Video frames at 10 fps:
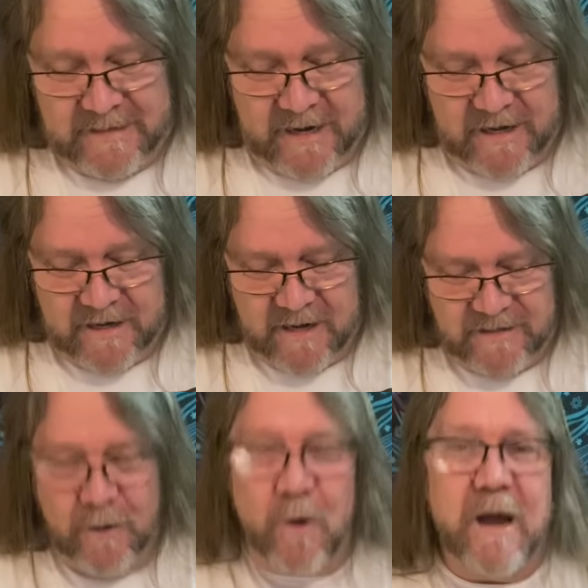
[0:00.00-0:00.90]
And, uh,
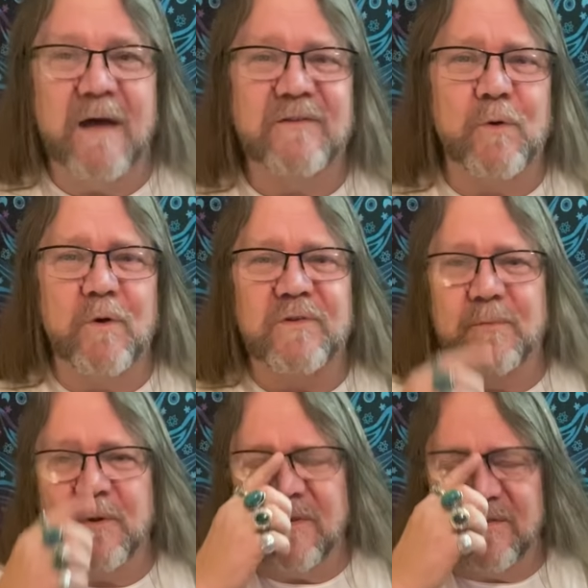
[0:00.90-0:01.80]
you know, I asked Source to
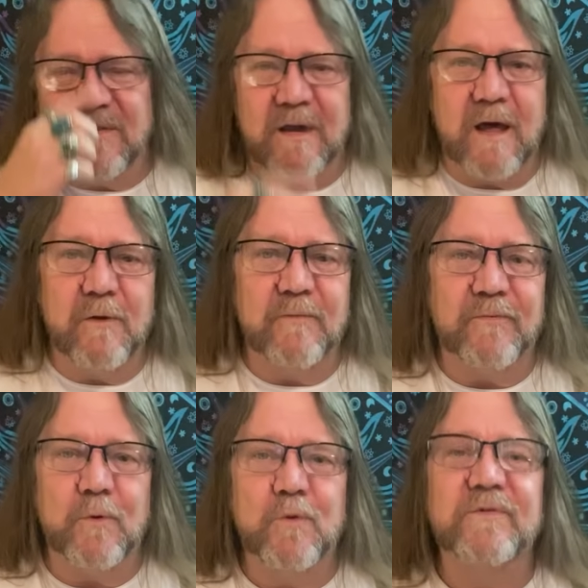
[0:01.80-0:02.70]
put these together
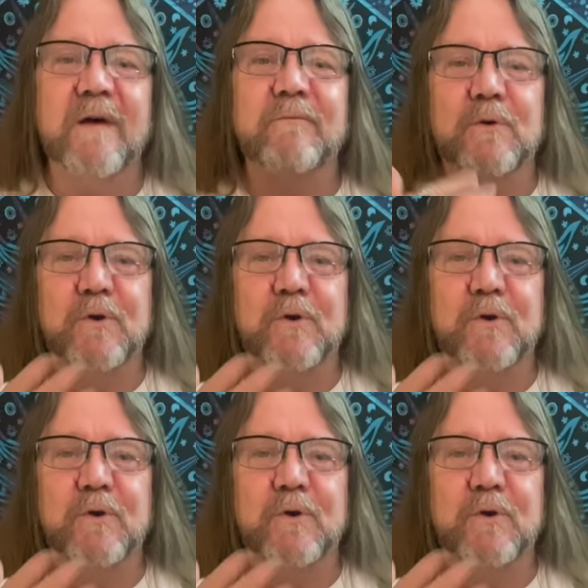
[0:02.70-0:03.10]
for who's ever